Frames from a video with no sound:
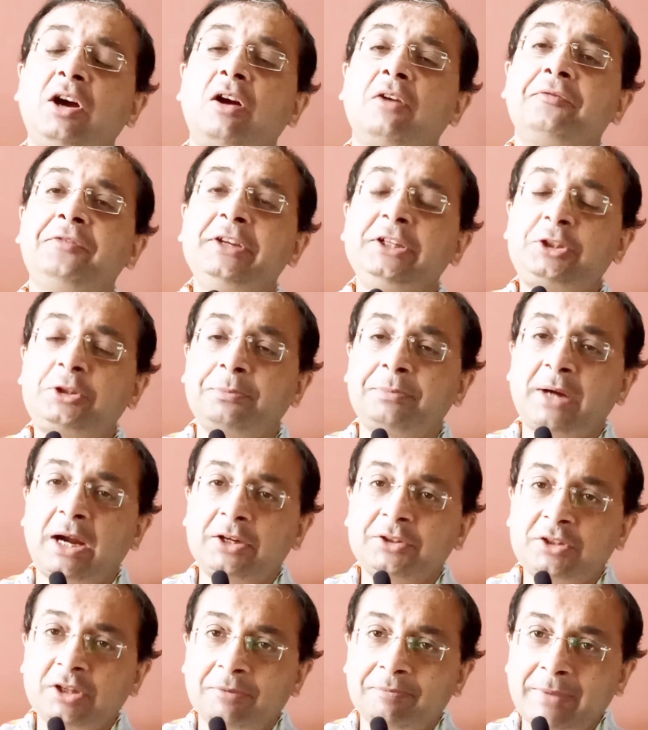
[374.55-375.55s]
or which
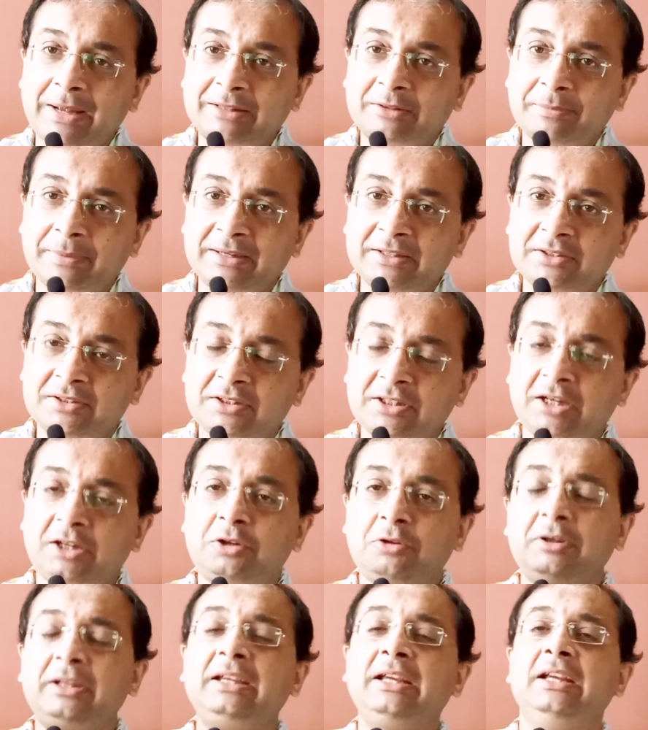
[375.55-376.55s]
branch of mathematics
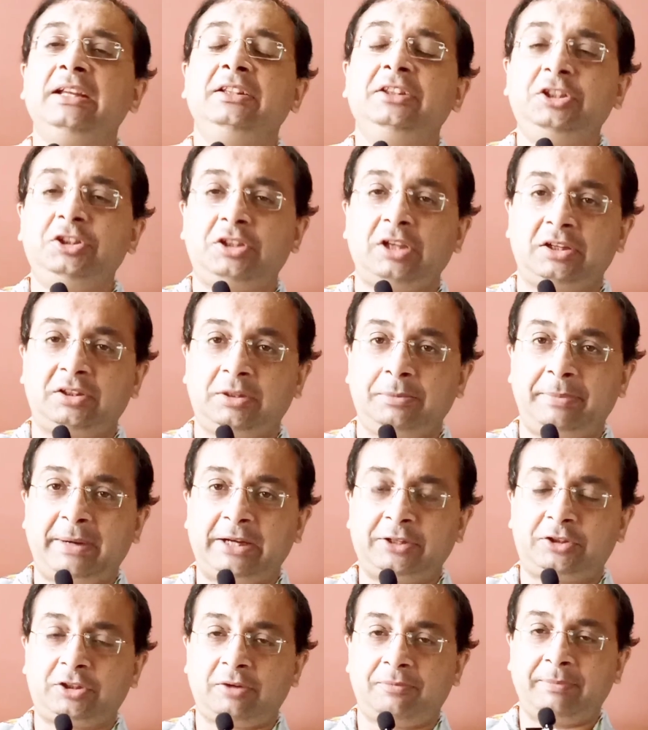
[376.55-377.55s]
they're doing? These are the
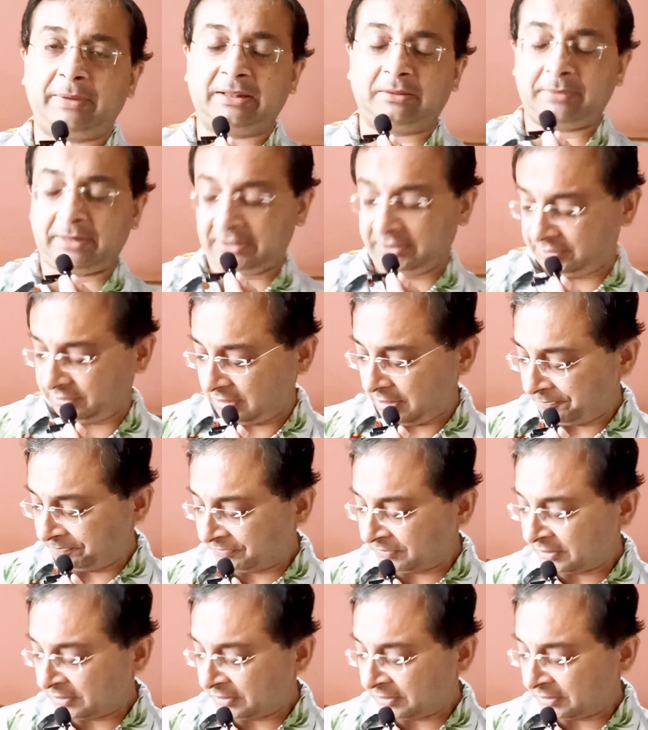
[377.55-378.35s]
branch of mathematics.